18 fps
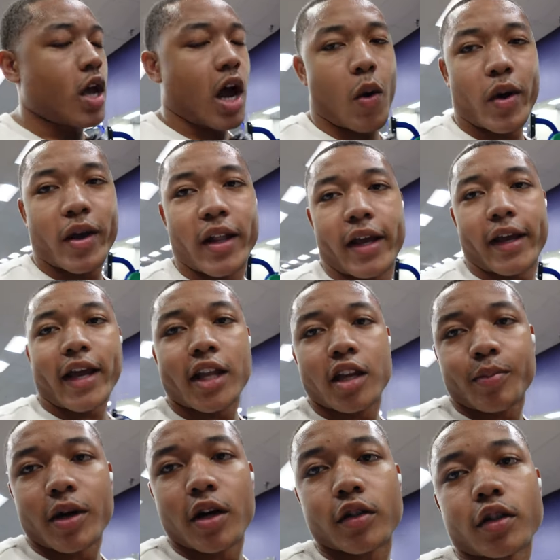I weigh like
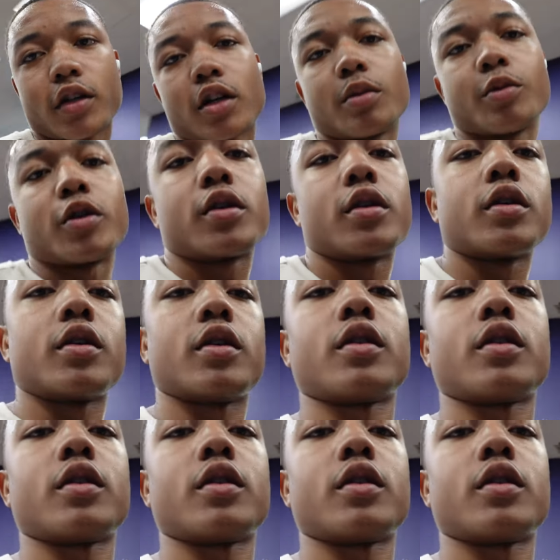80 pounds, y'all, come on.